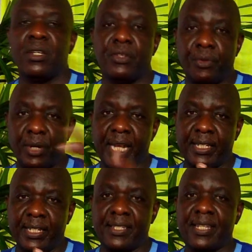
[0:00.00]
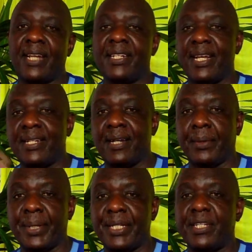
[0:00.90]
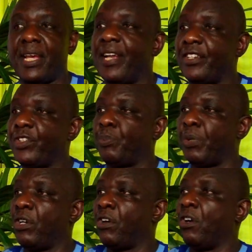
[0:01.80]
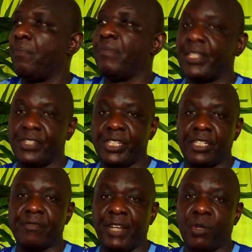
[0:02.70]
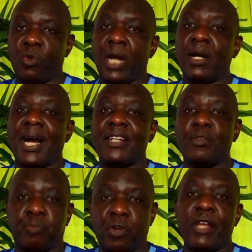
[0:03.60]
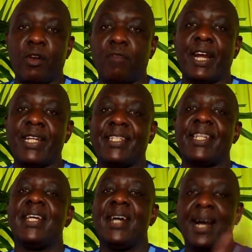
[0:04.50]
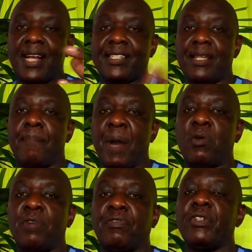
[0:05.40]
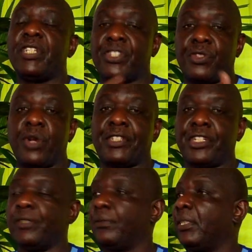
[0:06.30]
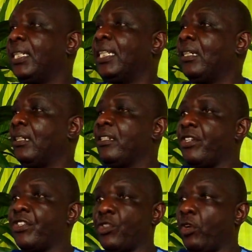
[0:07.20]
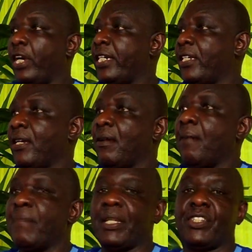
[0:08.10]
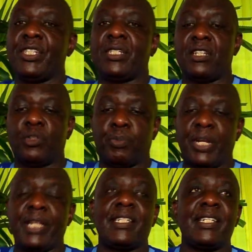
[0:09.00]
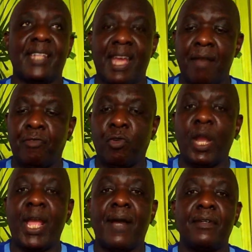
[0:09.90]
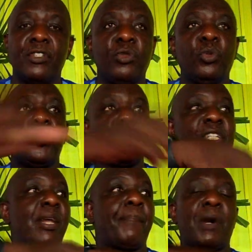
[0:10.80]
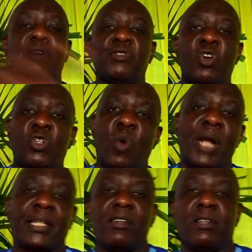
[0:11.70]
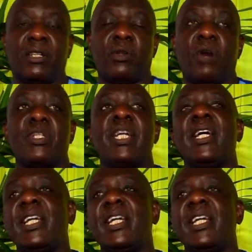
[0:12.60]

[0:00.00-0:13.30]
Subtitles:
Urinate inside and carry it, and sprinkle, mix it very well, and pray over it as a powerful destruction. Destroy it, mix it, spread it everywhere. You will see the power of God working on the ground.